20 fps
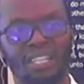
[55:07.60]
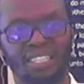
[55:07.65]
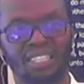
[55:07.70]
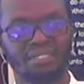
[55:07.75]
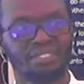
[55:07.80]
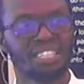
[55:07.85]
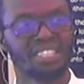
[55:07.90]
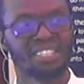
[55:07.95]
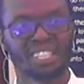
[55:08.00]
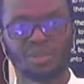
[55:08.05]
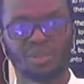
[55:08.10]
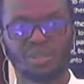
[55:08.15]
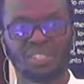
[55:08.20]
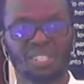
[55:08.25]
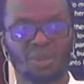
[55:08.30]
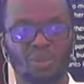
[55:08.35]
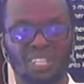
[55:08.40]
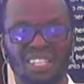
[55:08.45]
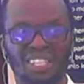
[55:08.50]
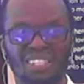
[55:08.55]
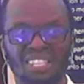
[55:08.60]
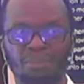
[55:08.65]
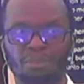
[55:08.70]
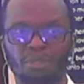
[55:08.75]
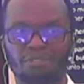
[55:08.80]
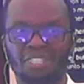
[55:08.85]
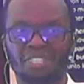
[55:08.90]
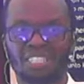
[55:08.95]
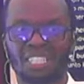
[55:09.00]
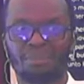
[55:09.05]
Even Jesus will say, what does it
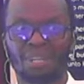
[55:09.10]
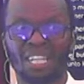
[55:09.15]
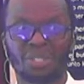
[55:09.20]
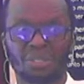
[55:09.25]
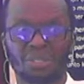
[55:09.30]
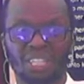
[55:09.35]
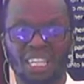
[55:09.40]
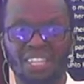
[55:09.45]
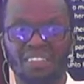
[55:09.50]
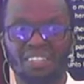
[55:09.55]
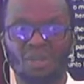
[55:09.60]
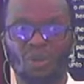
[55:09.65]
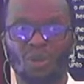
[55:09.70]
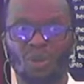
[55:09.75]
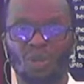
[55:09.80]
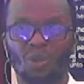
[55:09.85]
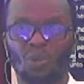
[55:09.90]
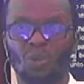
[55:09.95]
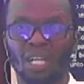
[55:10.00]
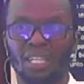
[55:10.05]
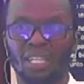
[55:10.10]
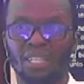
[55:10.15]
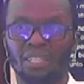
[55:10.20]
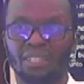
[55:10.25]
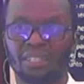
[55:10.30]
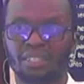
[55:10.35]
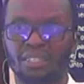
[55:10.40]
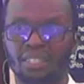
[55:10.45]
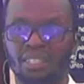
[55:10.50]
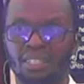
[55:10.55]
profit a man to gain the whole world
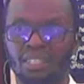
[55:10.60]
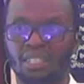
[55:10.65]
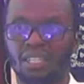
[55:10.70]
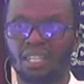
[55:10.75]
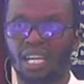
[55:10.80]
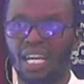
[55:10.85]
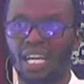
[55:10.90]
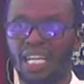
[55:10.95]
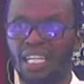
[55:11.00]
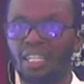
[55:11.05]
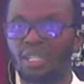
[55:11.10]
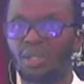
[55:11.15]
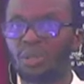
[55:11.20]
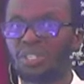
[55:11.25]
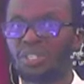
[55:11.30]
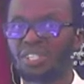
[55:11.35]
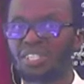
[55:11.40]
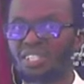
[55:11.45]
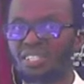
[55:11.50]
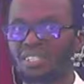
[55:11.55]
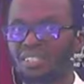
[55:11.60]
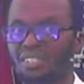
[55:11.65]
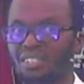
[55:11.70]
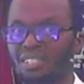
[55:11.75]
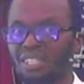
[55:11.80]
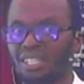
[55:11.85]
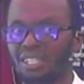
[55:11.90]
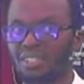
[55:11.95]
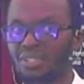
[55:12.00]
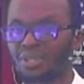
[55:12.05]
and lose
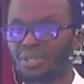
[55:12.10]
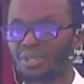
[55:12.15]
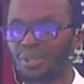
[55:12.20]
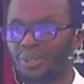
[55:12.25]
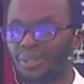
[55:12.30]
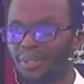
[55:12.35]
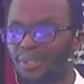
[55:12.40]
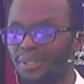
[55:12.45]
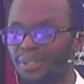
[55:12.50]
his soul?